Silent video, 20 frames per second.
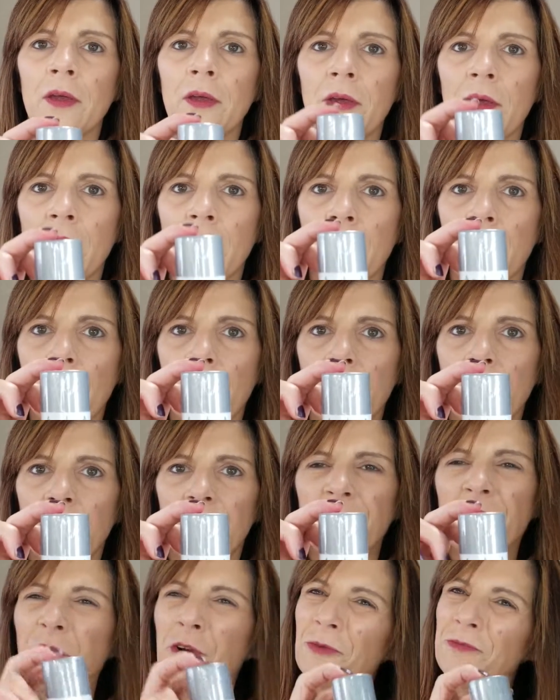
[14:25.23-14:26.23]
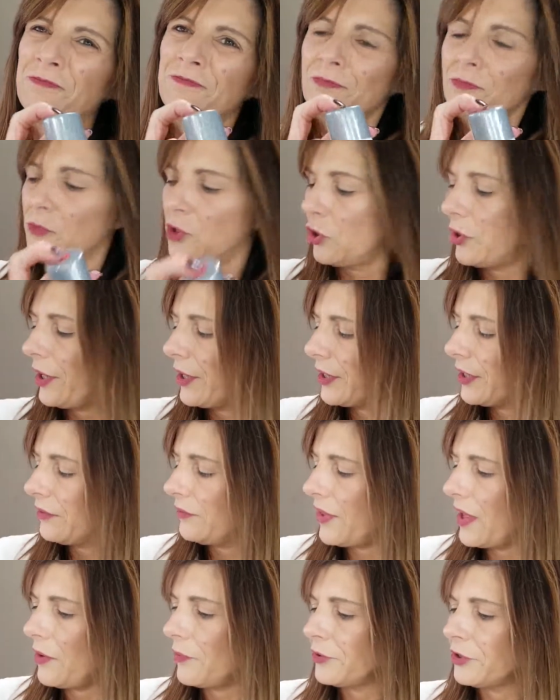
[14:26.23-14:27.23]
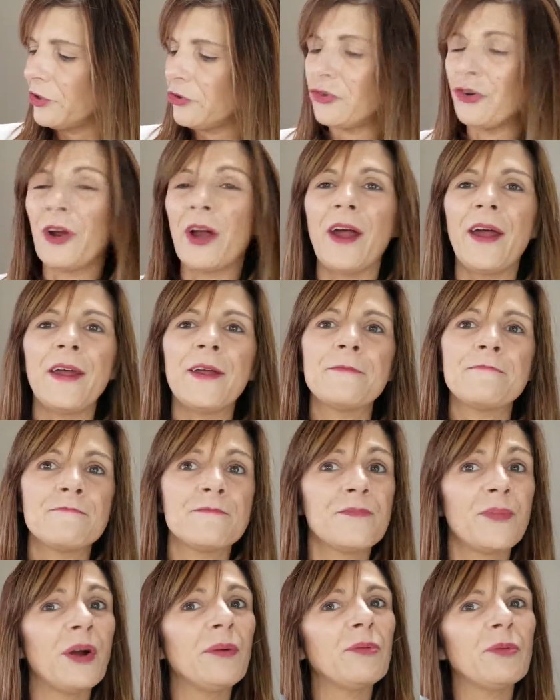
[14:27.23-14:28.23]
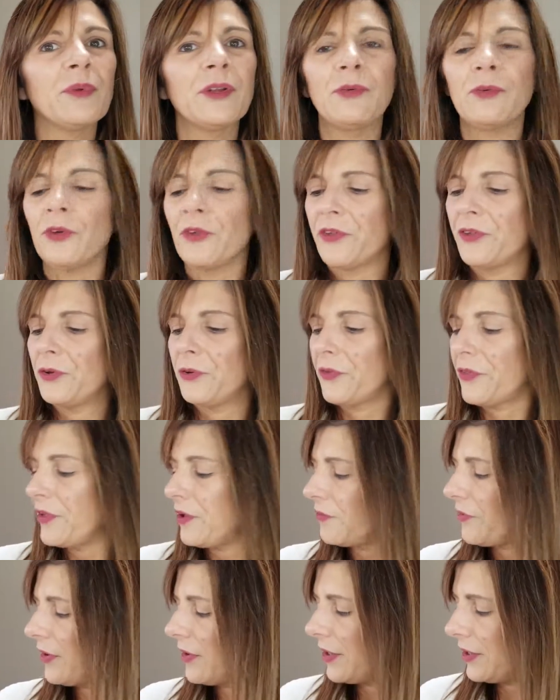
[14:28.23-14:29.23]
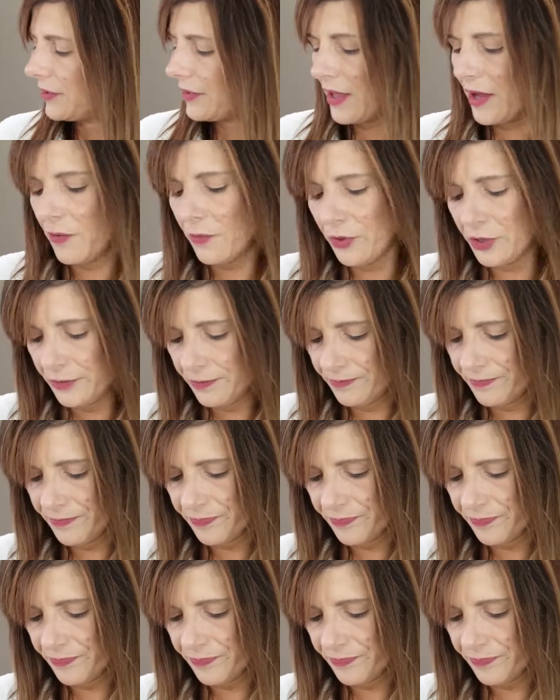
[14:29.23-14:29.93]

I figured go ahead and give that one a try. Probably real soon, see if I like that one.